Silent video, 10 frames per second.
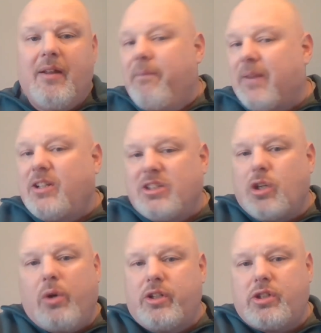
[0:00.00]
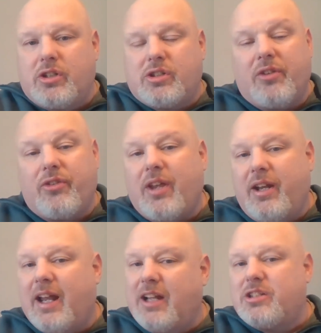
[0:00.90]
Not just going to church on
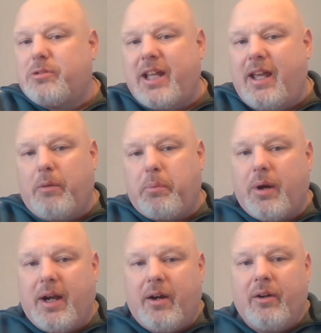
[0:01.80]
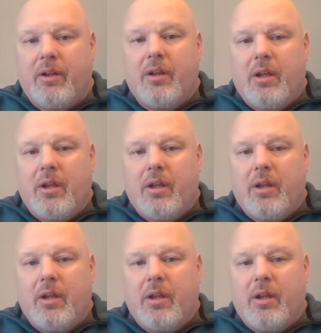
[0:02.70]
Sunday, not just saying a prayer,